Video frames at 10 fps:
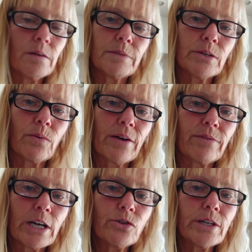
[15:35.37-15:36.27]
So we have
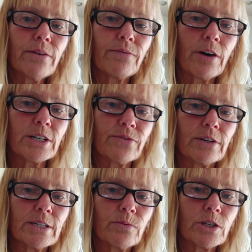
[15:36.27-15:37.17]
nitrogen and
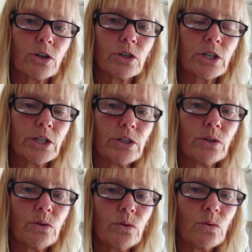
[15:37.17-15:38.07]
phosphorus, which are
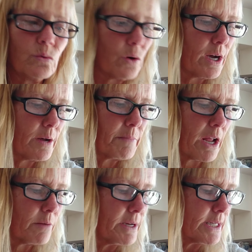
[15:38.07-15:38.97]
two
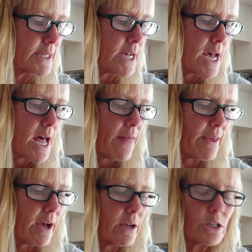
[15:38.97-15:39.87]
elements
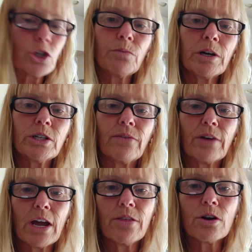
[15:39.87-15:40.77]
that too much of
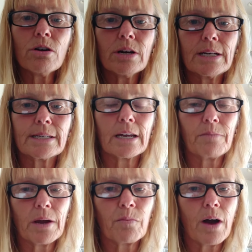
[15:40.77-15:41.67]
either is going
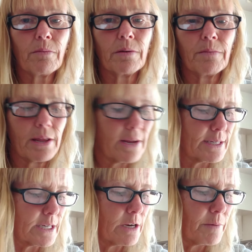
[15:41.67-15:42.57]
to be a problem, and
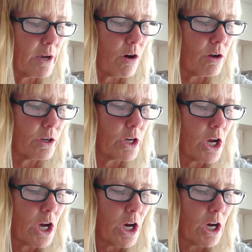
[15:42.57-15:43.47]
that's going to be called
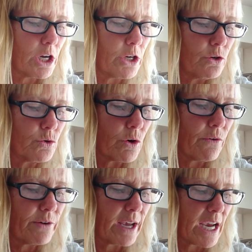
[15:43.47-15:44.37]
a
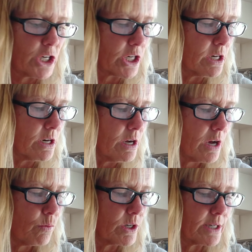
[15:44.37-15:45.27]
eutrophication,
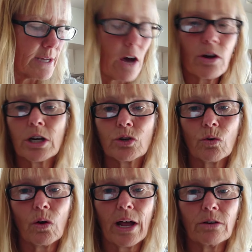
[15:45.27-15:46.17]
which is out of
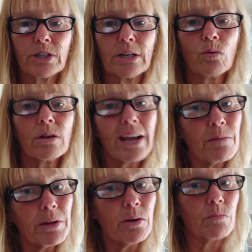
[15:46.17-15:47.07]
control algae, or like
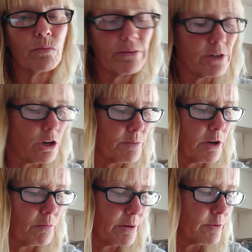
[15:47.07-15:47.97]
a bloom. We've talked
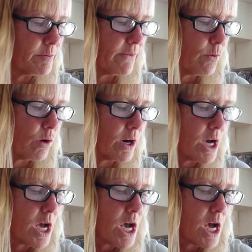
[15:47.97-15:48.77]
about blooms before.